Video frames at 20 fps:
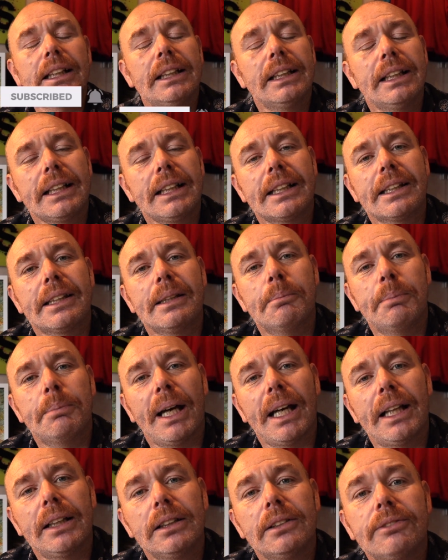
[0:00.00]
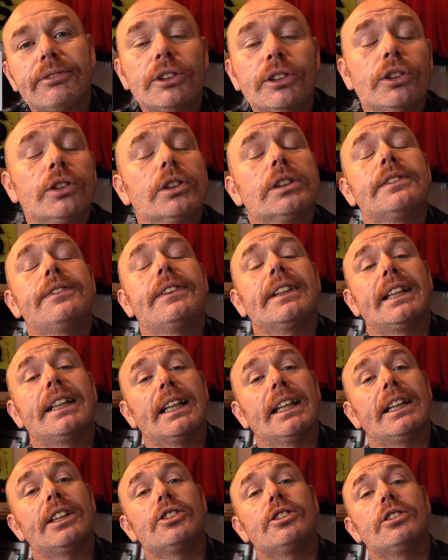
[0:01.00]
click the bell for
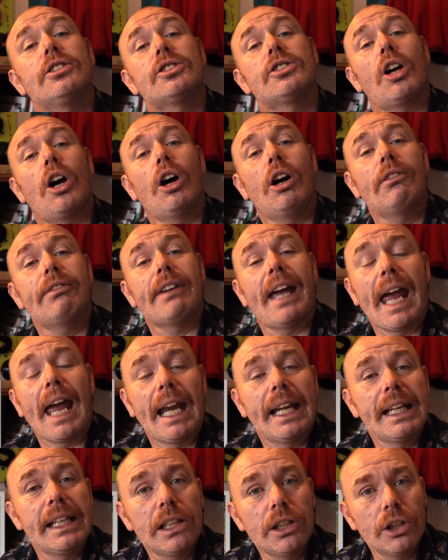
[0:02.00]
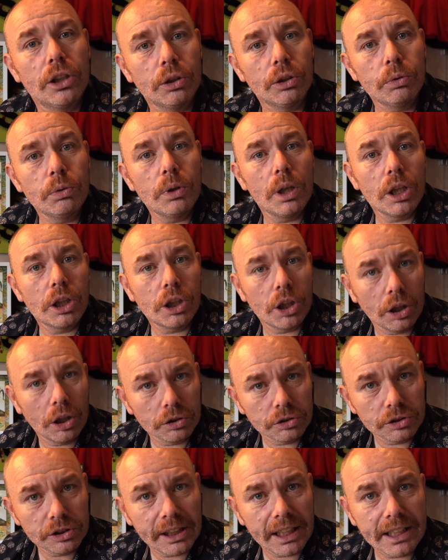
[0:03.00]
notifications of any new
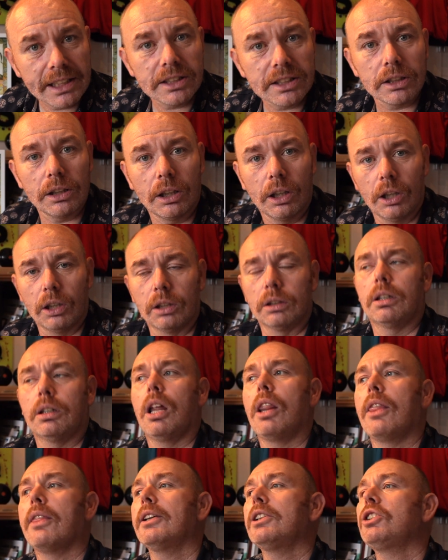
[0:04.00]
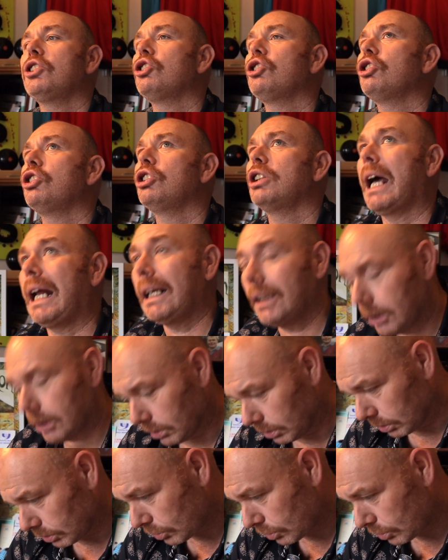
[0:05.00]
content on the channel.